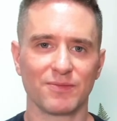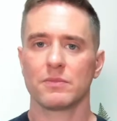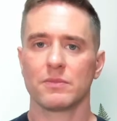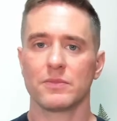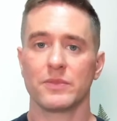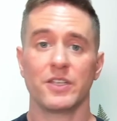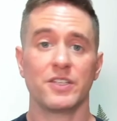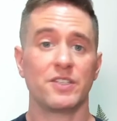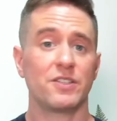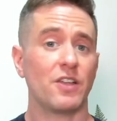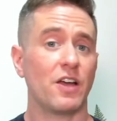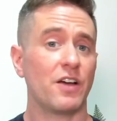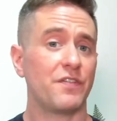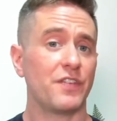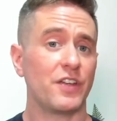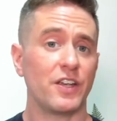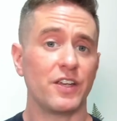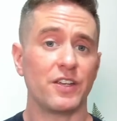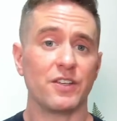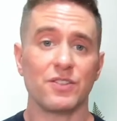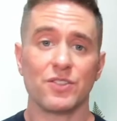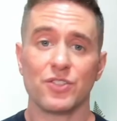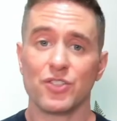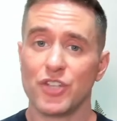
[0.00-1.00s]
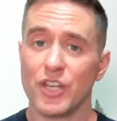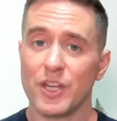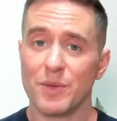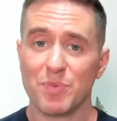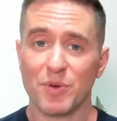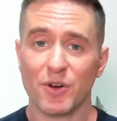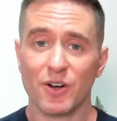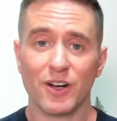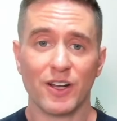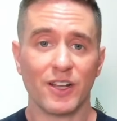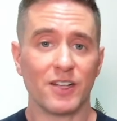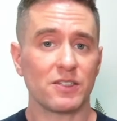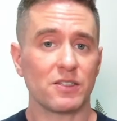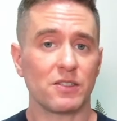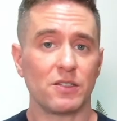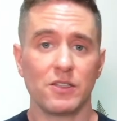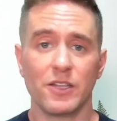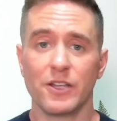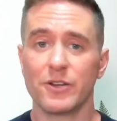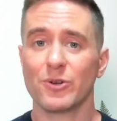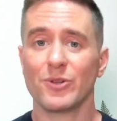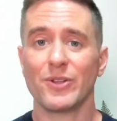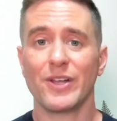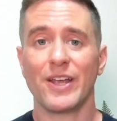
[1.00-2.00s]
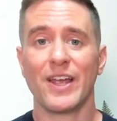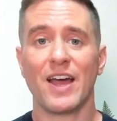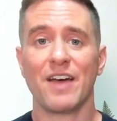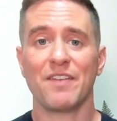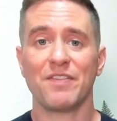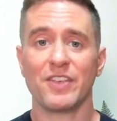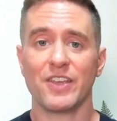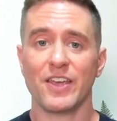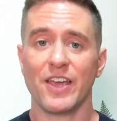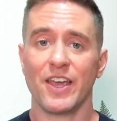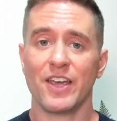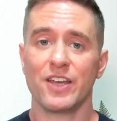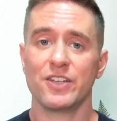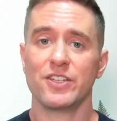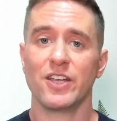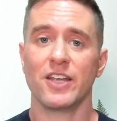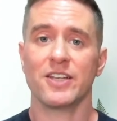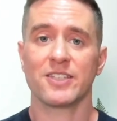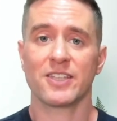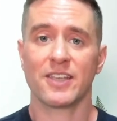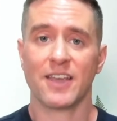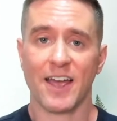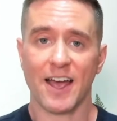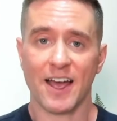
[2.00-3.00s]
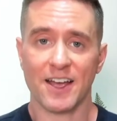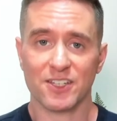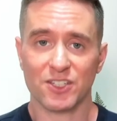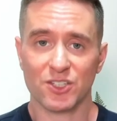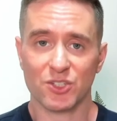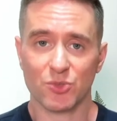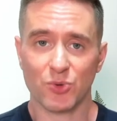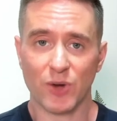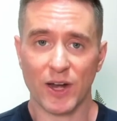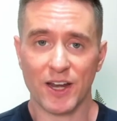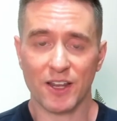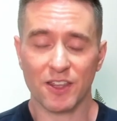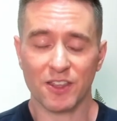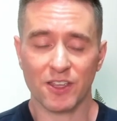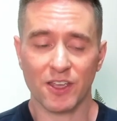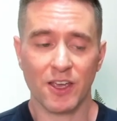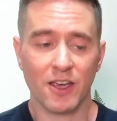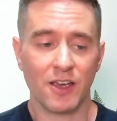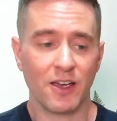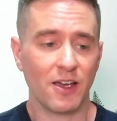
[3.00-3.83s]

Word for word: This stuff is cheaper, it's literally half the age, it's cask strength.